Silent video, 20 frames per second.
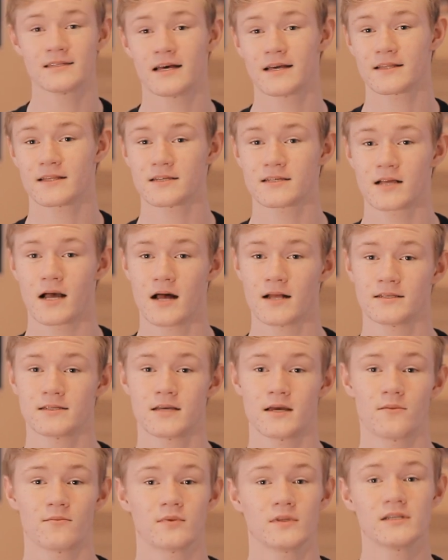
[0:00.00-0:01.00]
if you guys like this
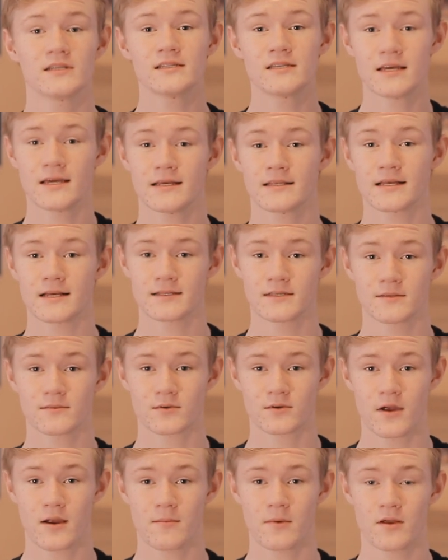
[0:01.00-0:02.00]
content, please hit
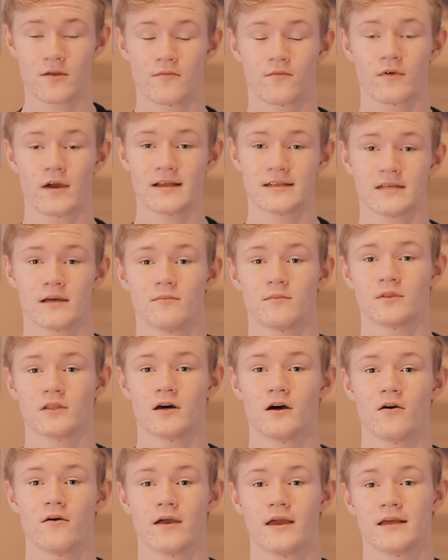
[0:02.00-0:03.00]
that subscribe button right
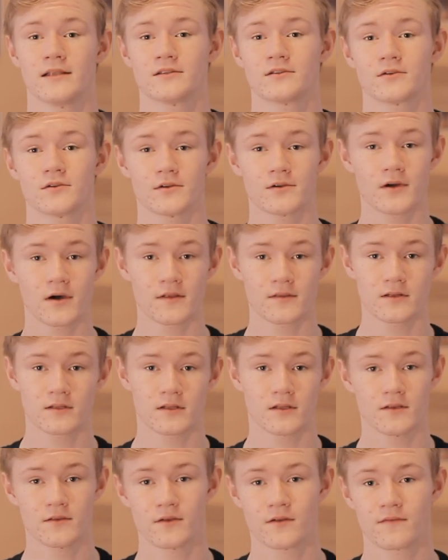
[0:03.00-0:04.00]
down below and turn
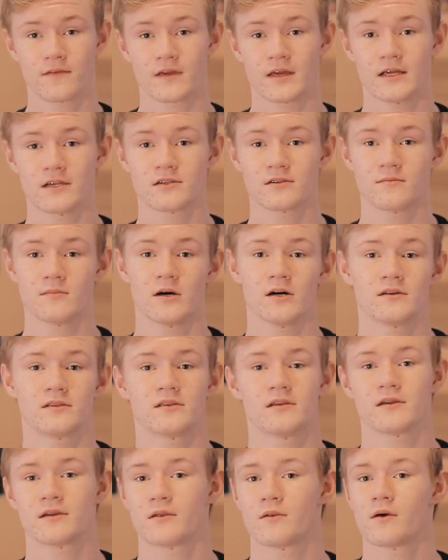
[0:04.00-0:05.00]
on the little
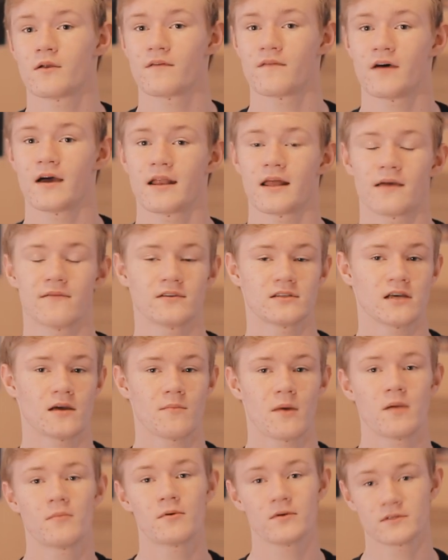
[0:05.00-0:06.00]
notification bell so you get notified
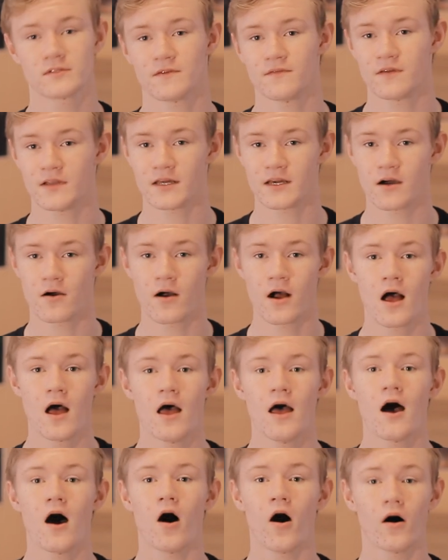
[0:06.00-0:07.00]
every time I post a
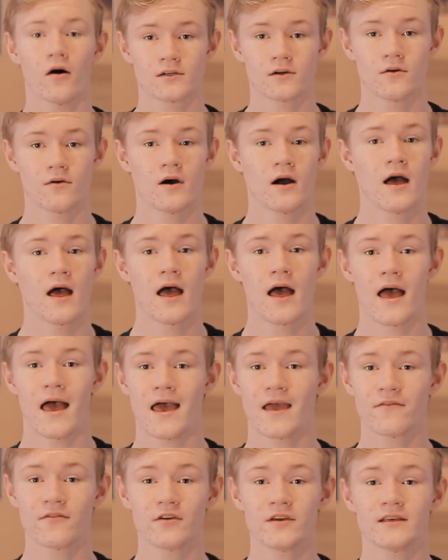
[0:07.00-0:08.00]
video. Also,
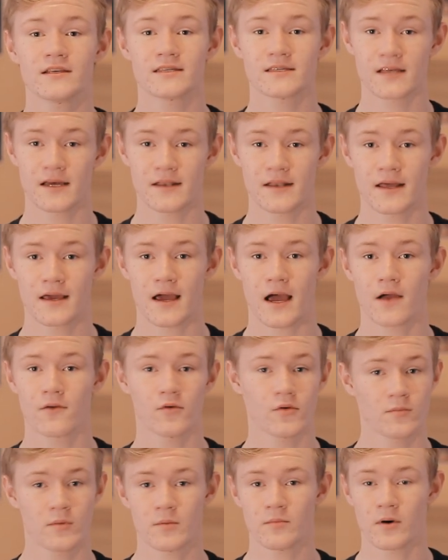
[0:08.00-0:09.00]
every Sunday
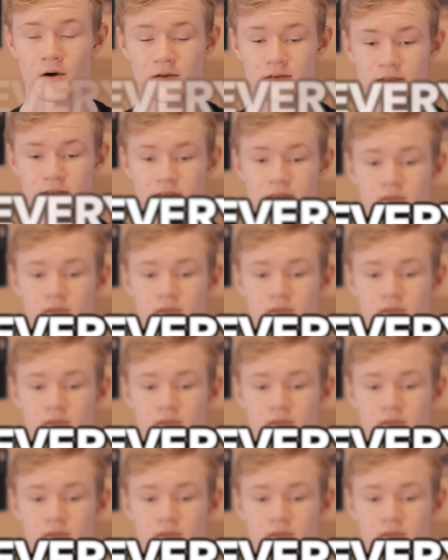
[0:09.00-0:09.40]
I will be